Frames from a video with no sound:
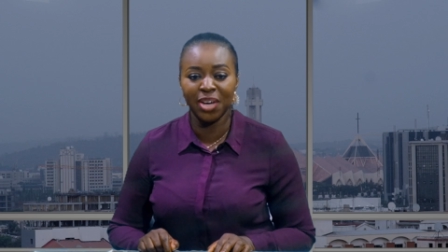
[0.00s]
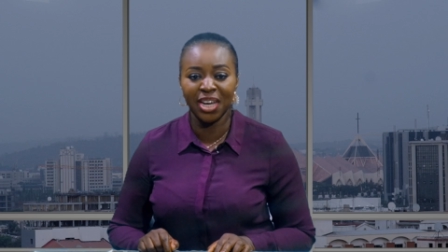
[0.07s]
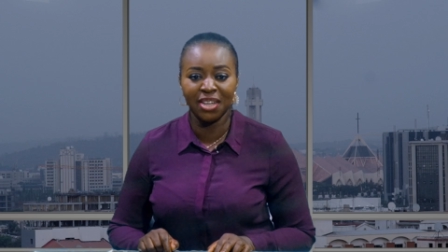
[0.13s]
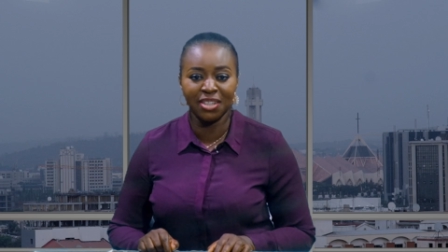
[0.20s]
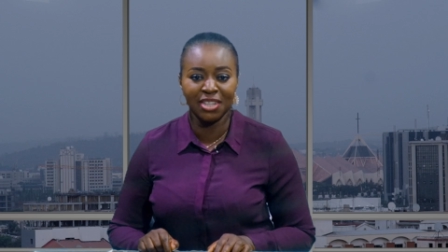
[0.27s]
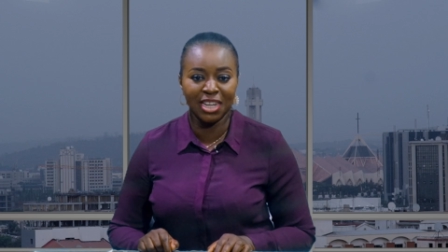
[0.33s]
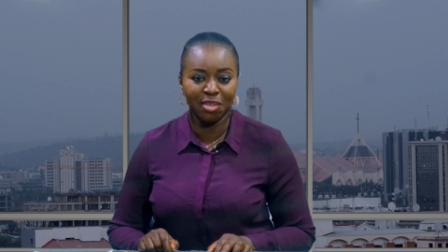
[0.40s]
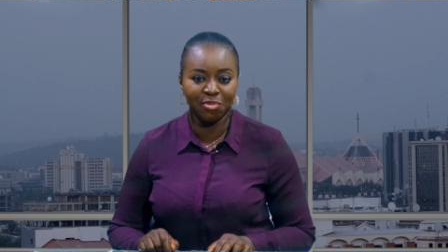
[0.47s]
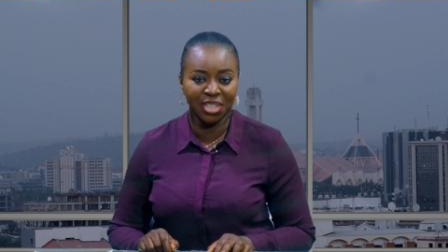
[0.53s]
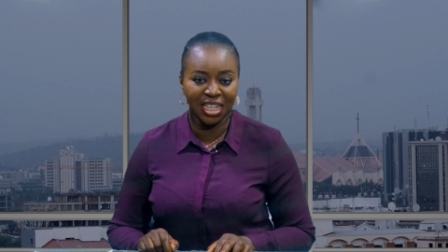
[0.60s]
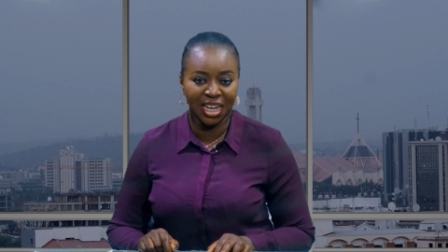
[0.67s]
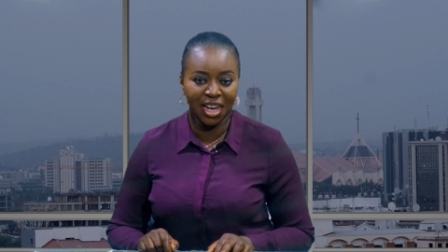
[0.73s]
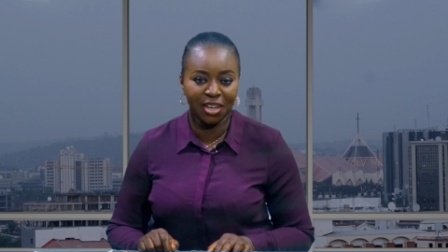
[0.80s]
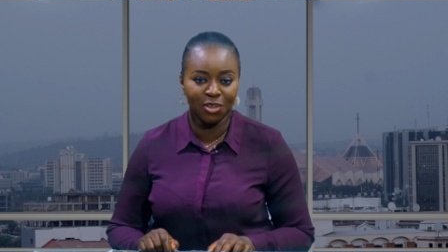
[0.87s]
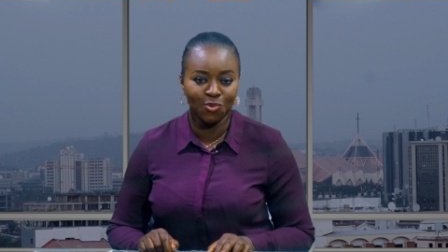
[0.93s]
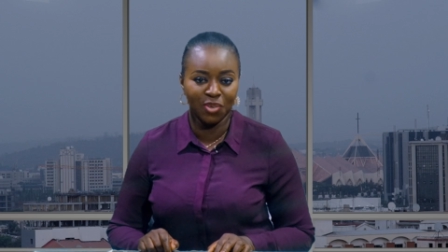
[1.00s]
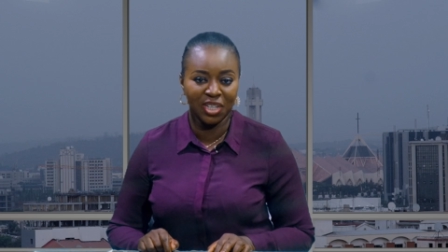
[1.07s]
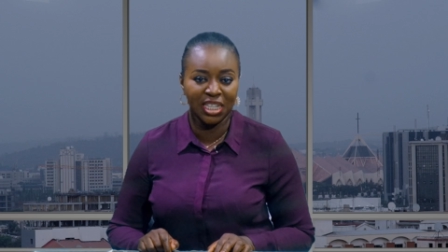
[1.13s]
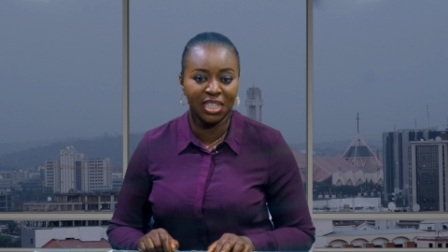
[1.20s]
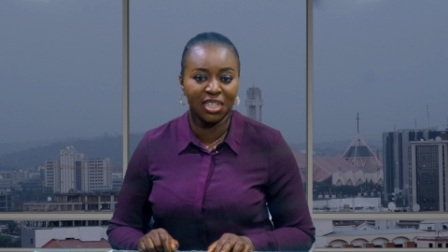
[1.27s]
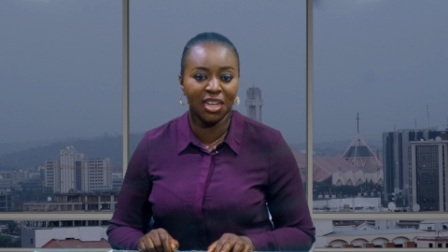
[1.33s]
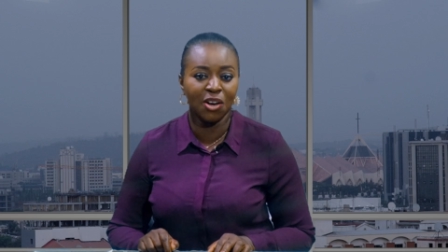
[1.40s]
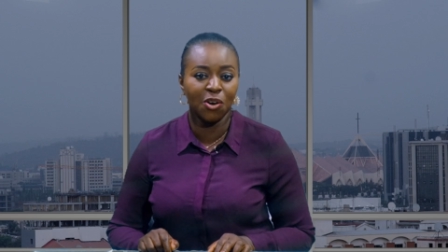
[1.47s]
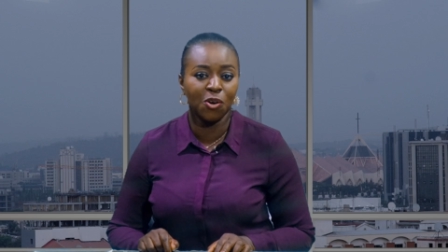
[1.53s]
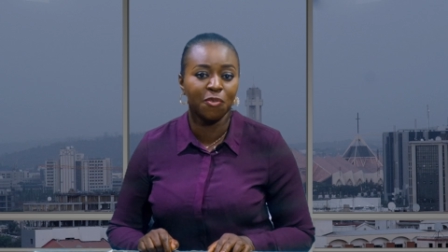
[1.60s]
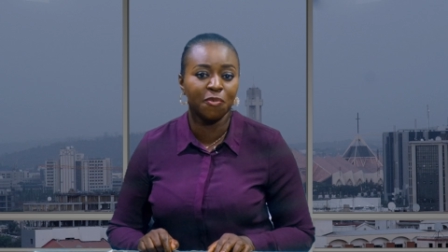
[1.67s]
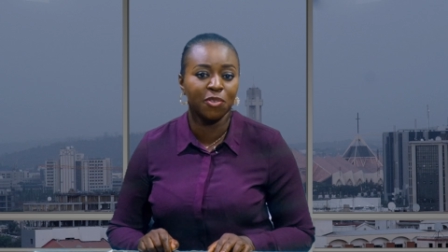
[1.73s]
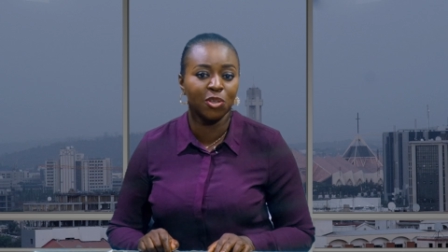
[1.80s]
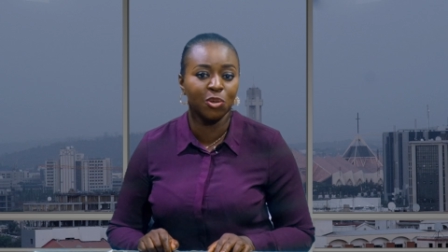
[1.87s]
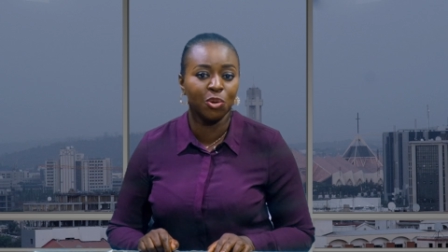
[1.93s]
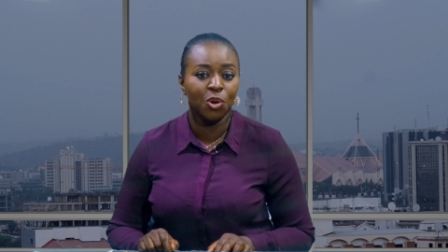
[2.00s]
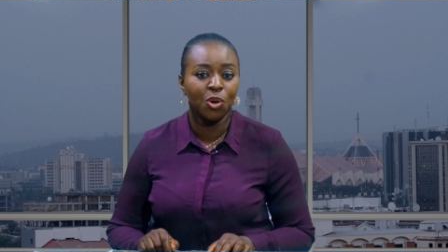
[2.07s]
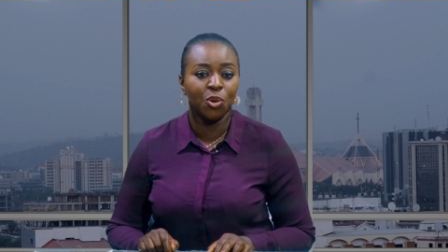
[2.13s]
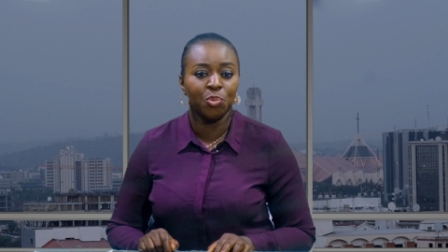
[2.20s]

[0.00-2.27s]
by Nnamdi Kanu, leader of the